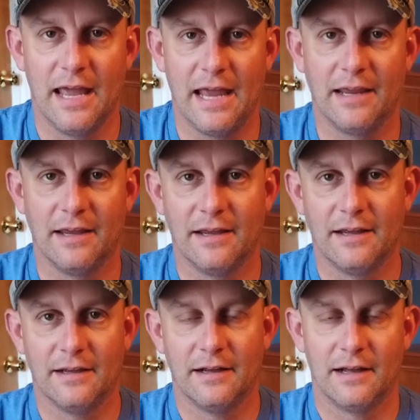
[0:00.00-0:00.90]
Hey,
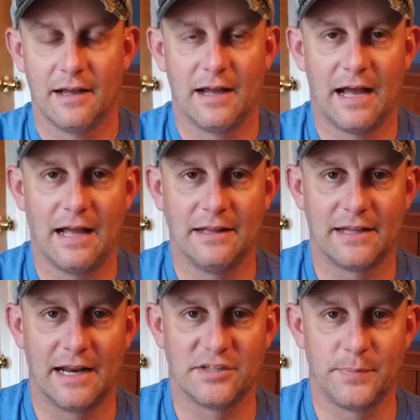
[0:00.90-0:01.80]

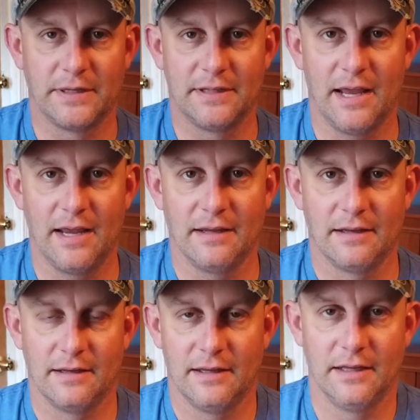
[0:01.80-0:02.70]
today's a big day